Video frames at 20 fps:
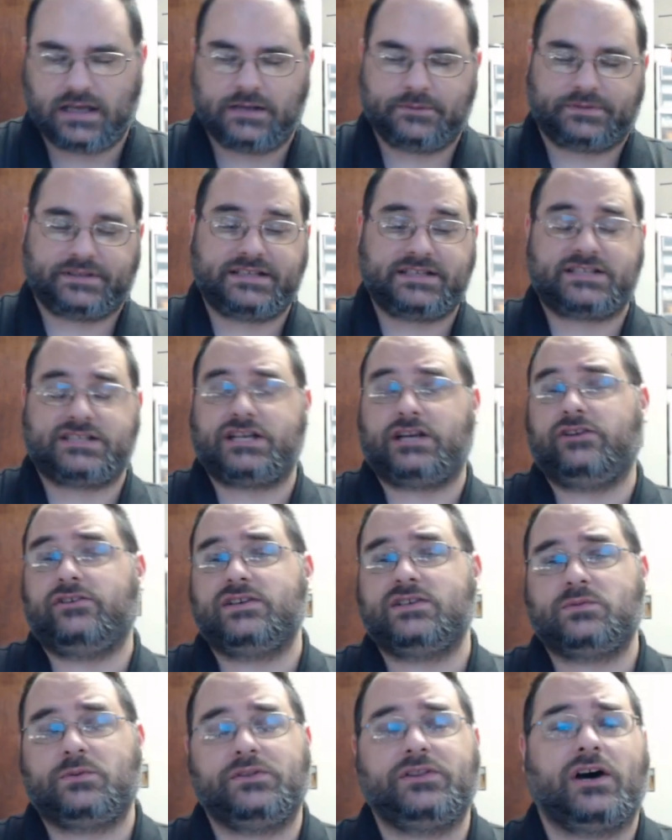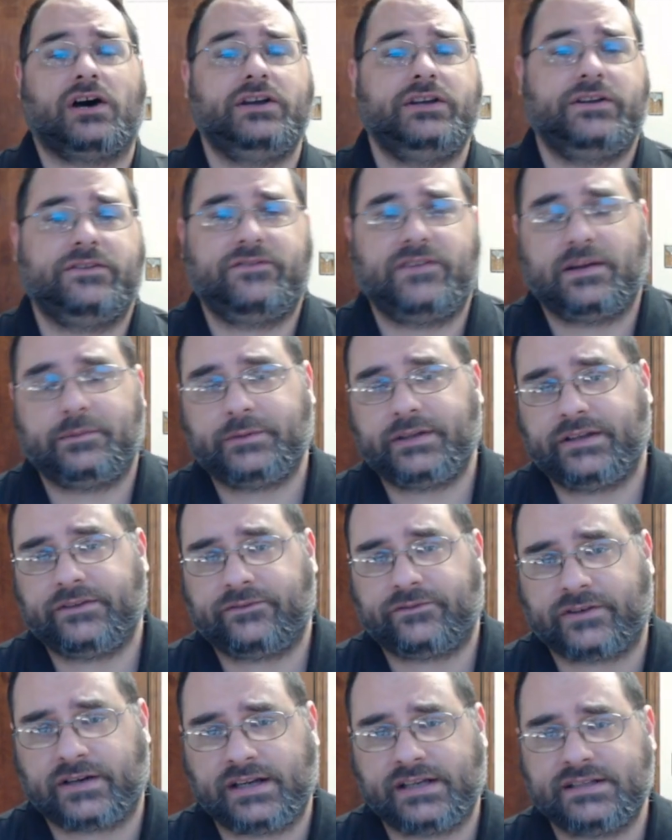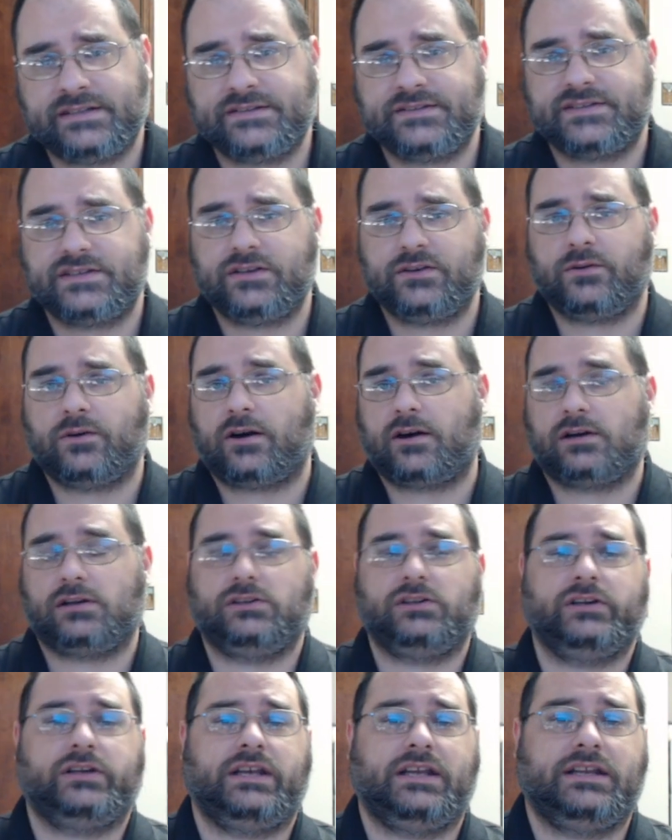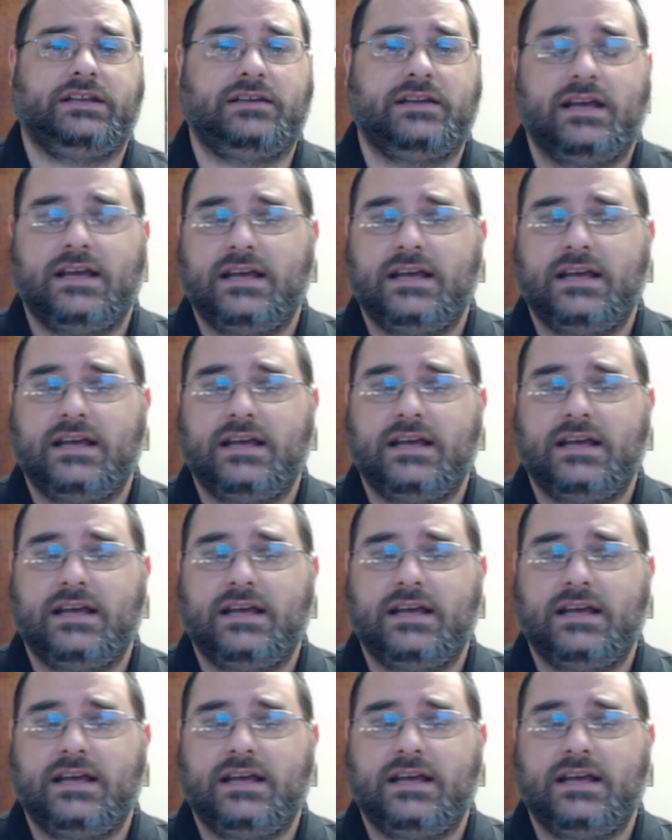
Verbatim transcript: Please share this with all your family and friends who are looking.